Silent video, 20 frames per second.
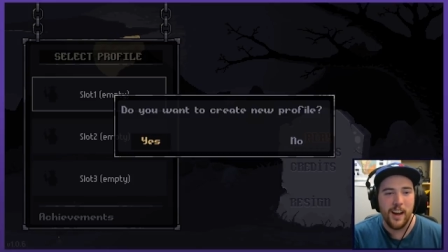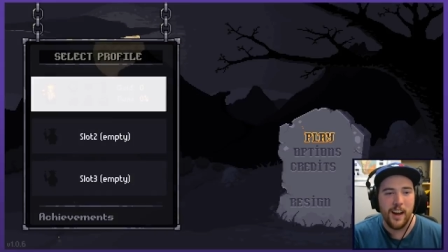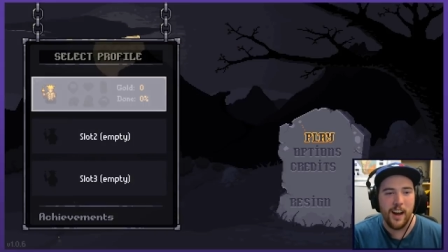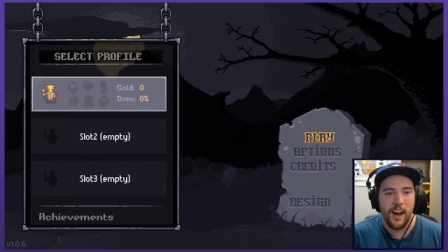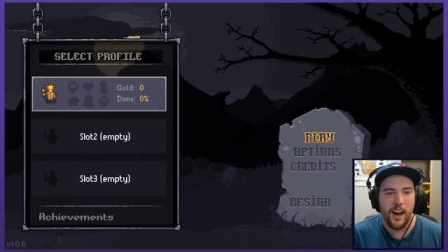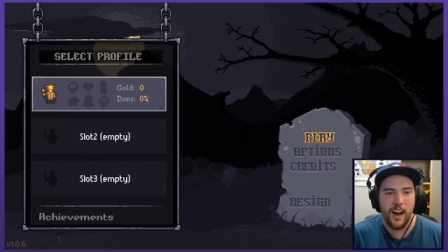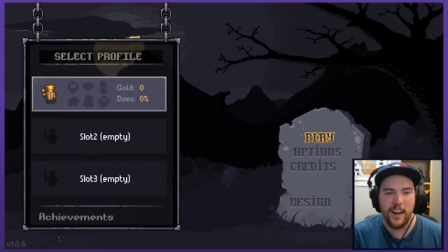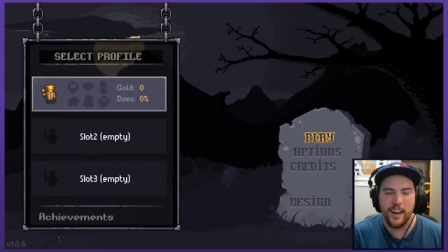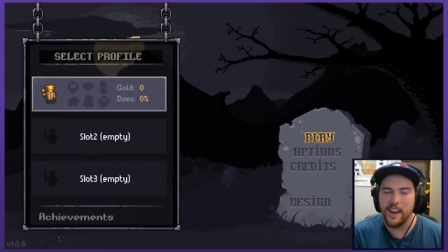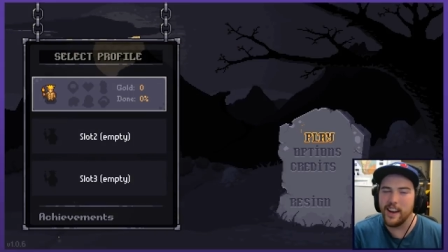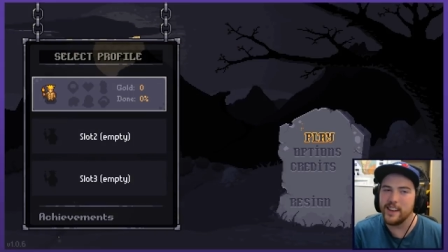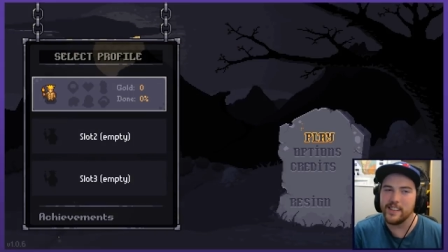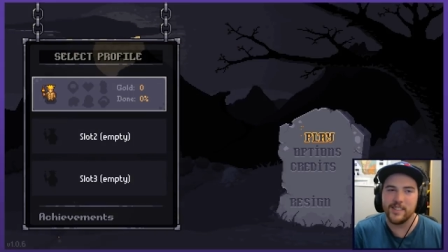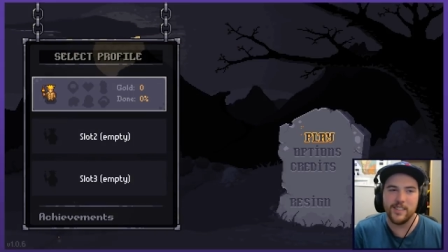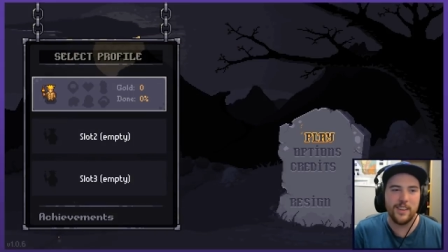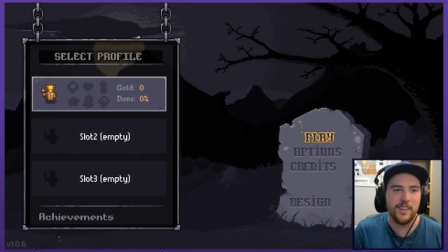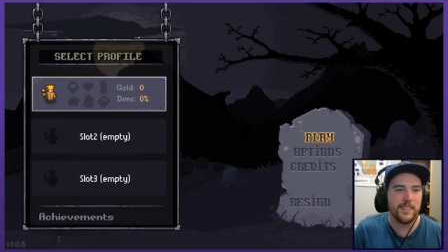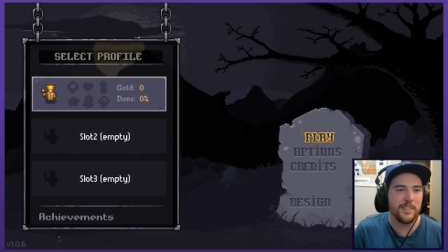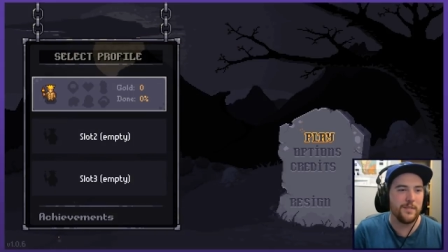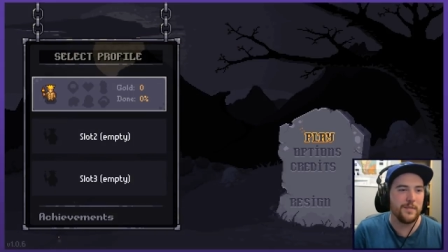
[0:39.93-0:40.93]
Uh, it has
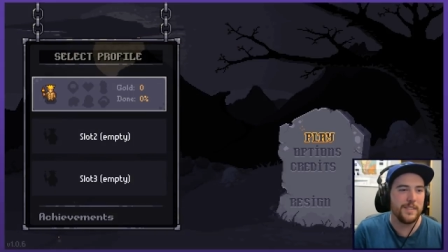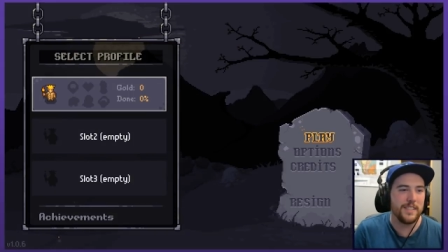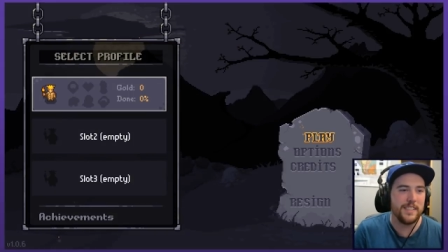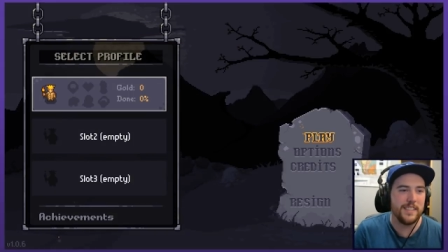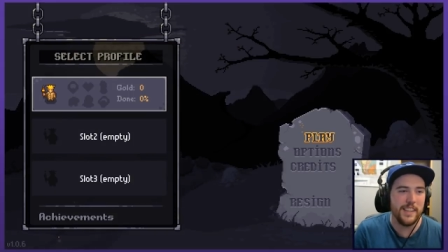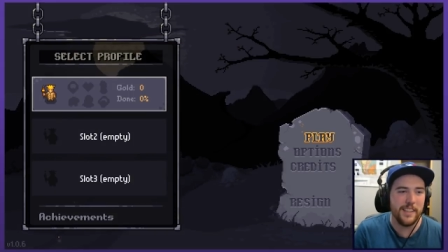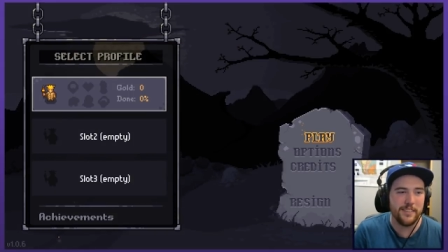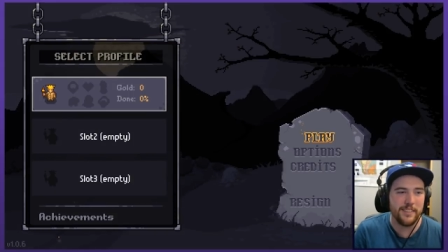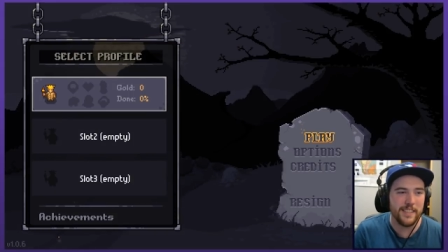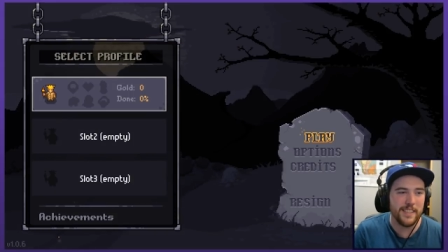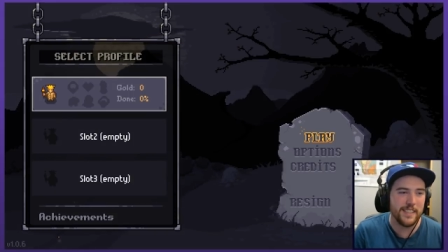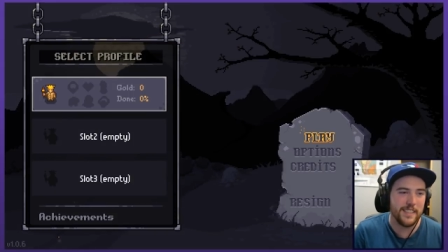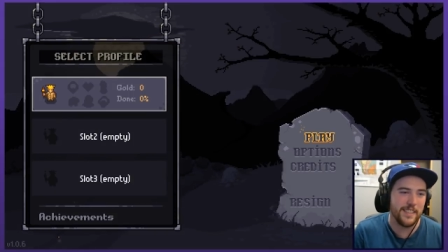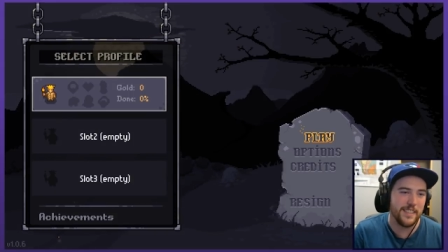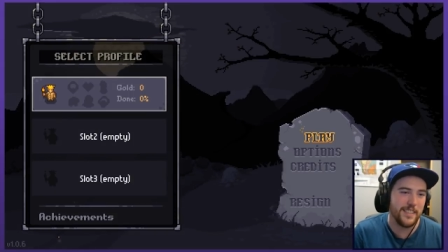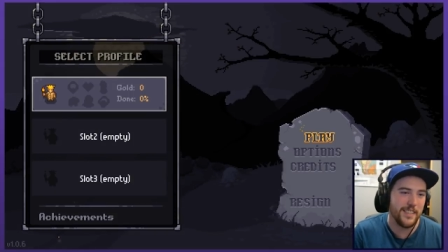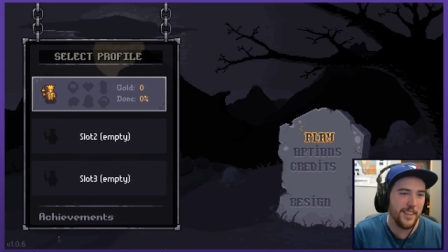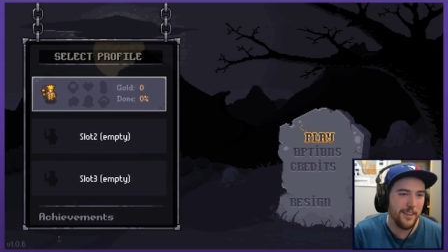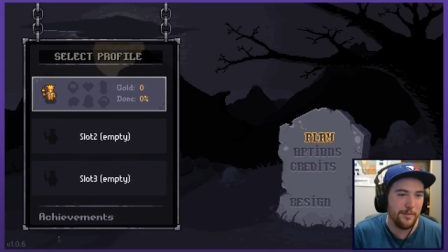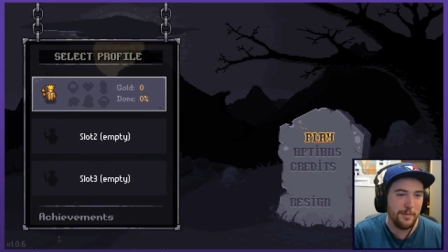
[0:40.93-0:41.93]
lots of secrets
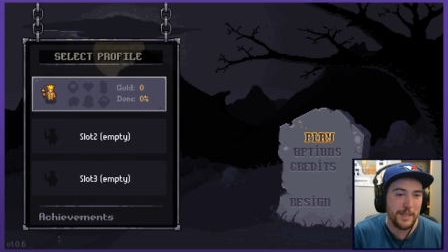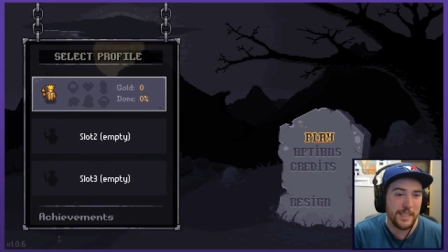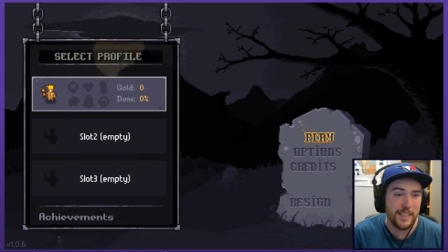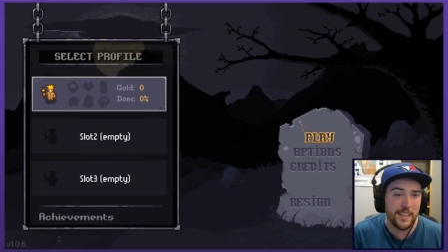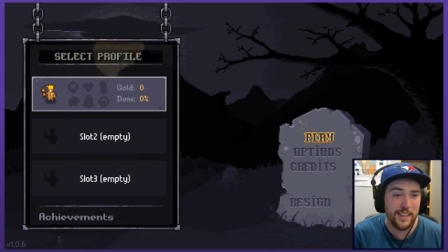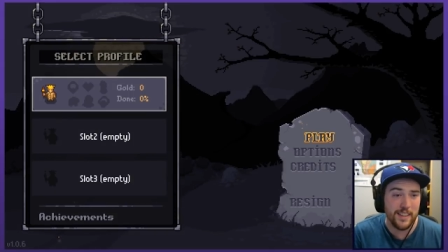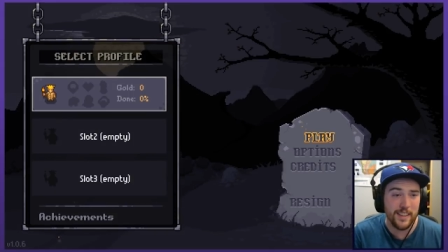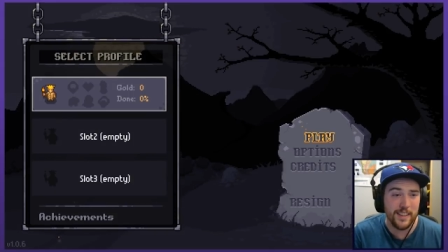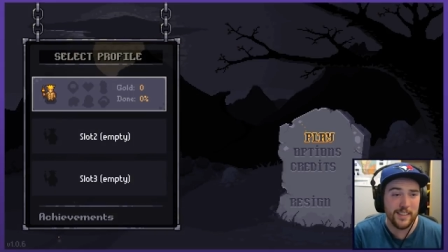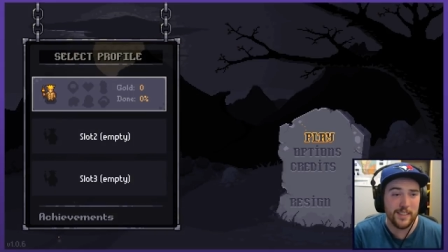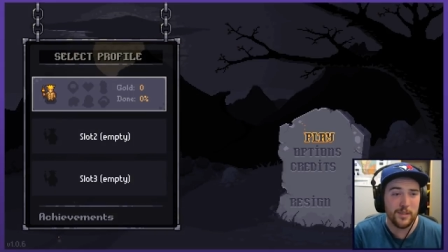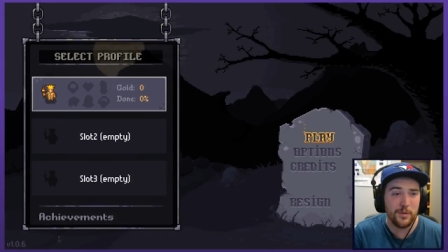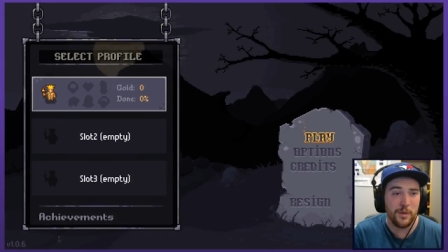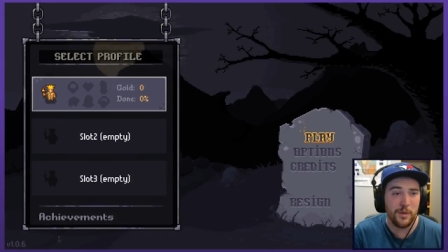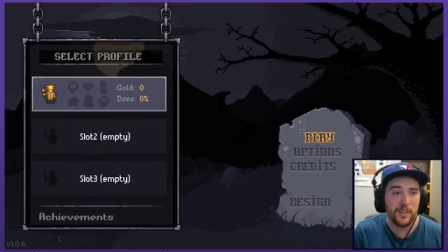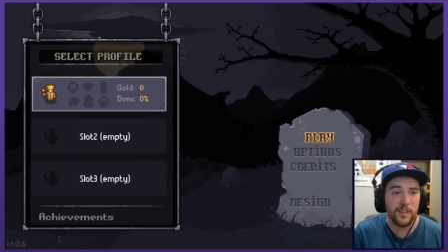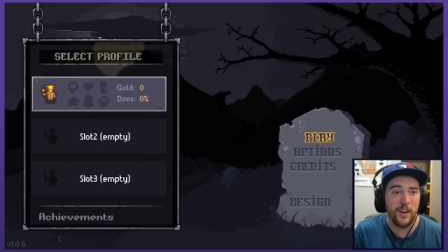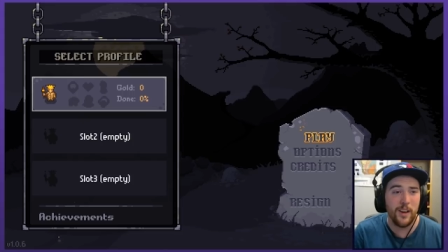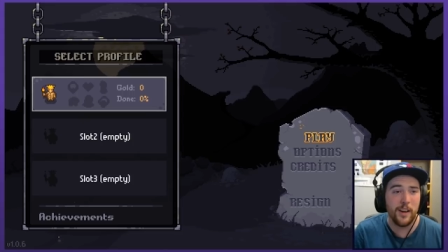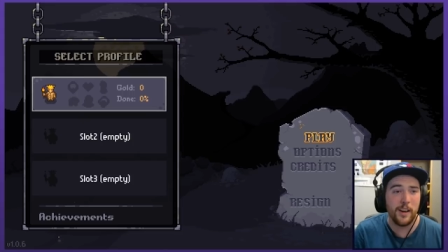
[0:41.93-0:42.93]
and achievements and things to
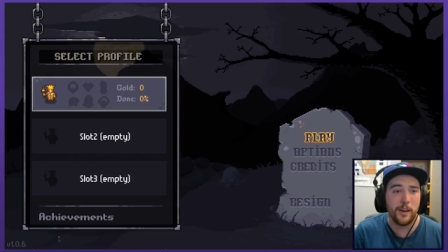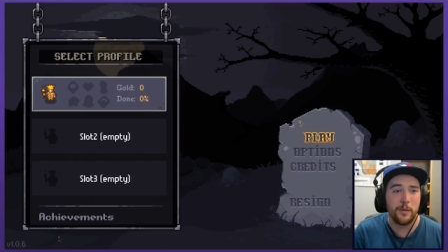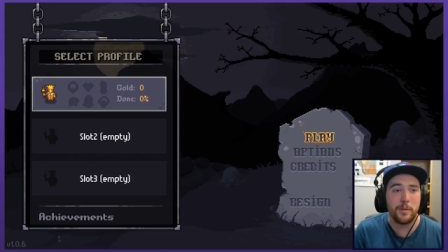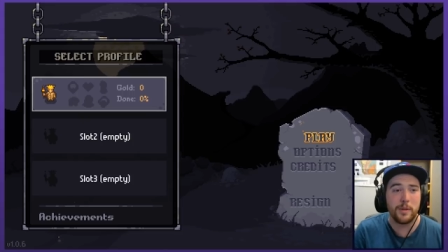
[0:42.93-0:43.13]
unlock,